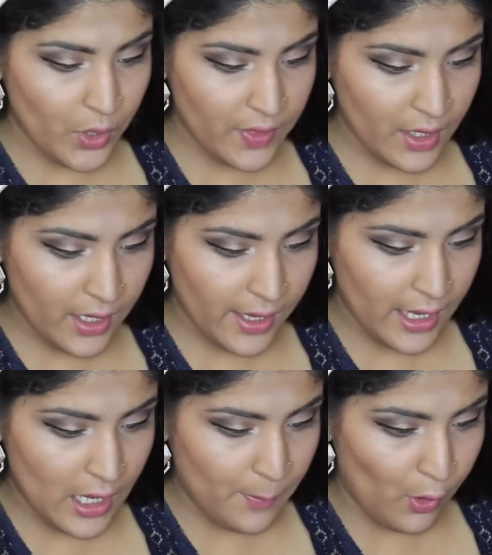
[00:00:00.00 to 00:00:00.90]
with the
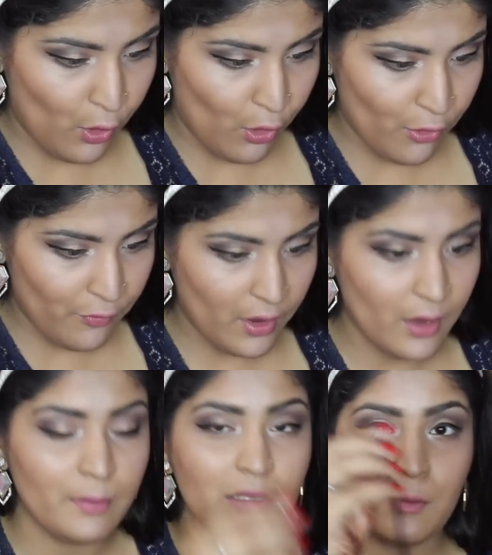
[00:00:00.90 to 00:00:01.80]
help of
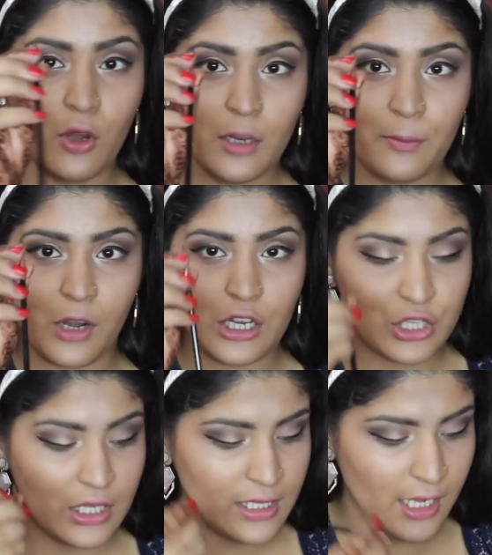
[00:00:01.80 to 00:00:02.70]
a smaller
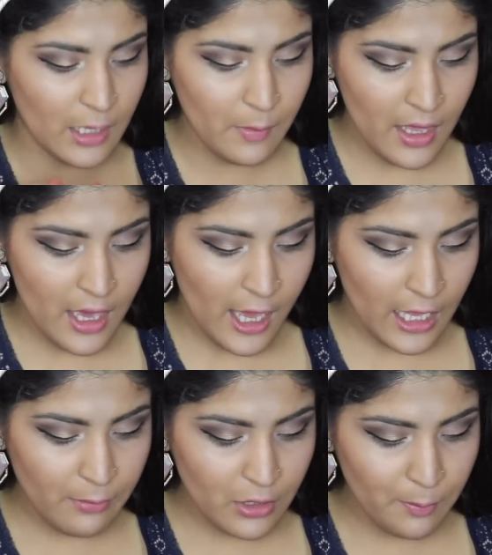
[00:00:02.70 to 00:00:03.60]
brush this time.
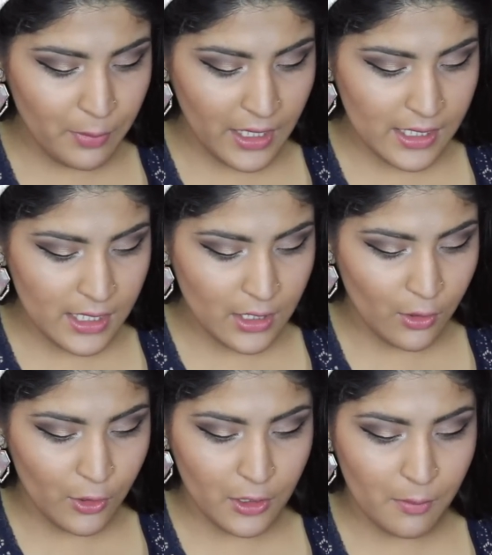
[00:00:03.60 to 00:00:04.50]
I'm gonna place it
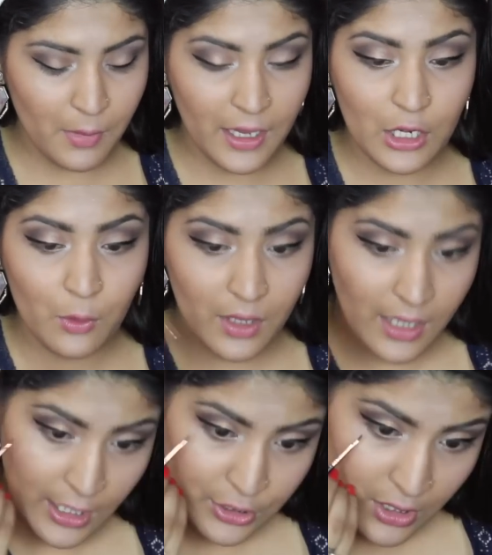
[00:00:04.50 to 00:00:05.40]
on my
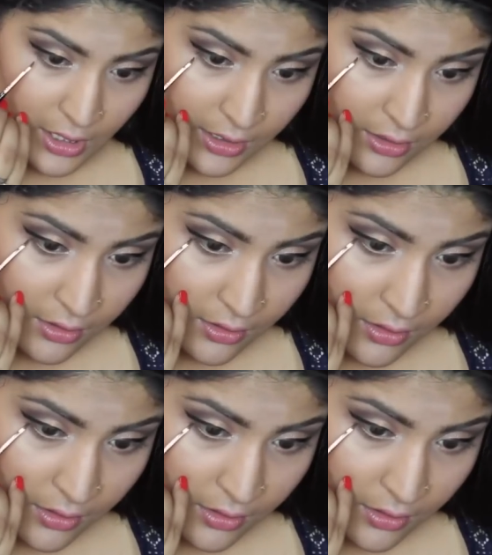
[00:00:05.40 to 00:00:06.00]
lower lash line,